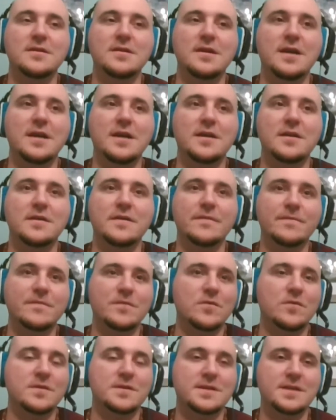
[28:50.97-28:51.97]
And of
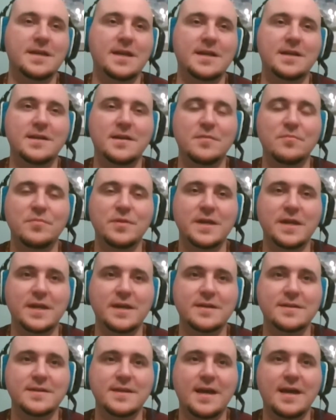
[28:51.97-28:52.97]
course he ended up being
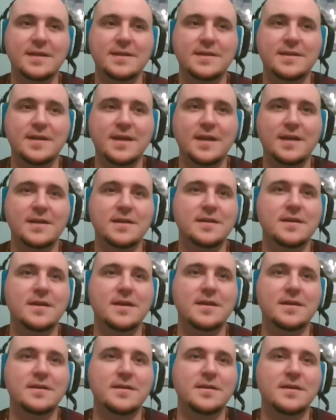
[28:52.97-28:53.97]
assassinated,
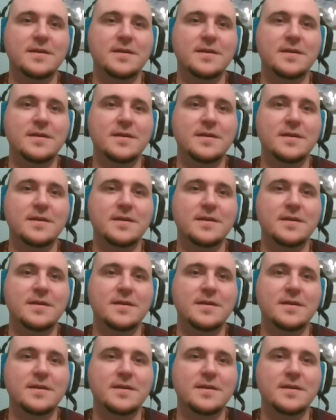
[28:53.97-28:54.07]
and